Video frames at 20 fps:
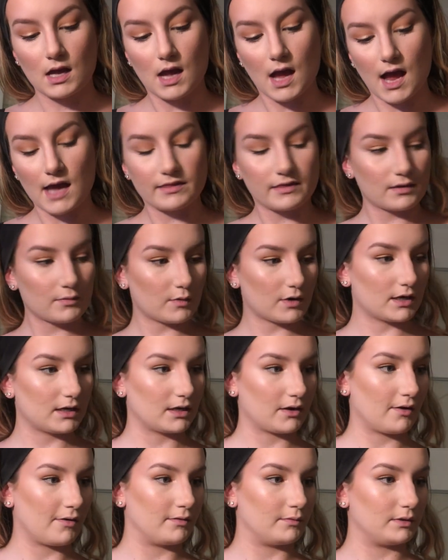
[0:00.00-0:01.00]
I think we're
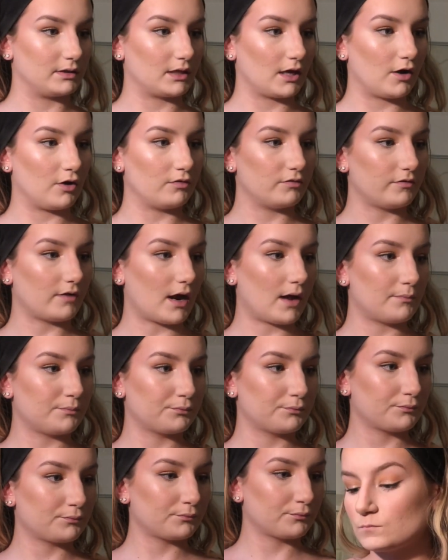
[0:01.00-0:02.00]
going to go in with the Ofra.
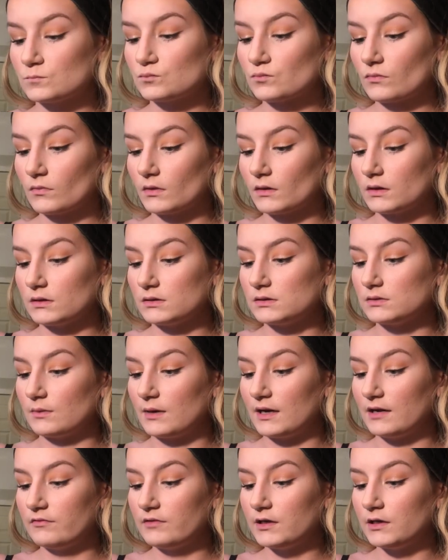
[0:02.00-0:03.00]
So
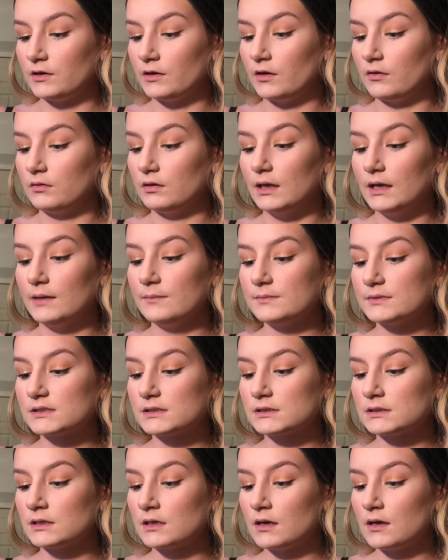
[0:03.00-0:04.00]
I have like no lips.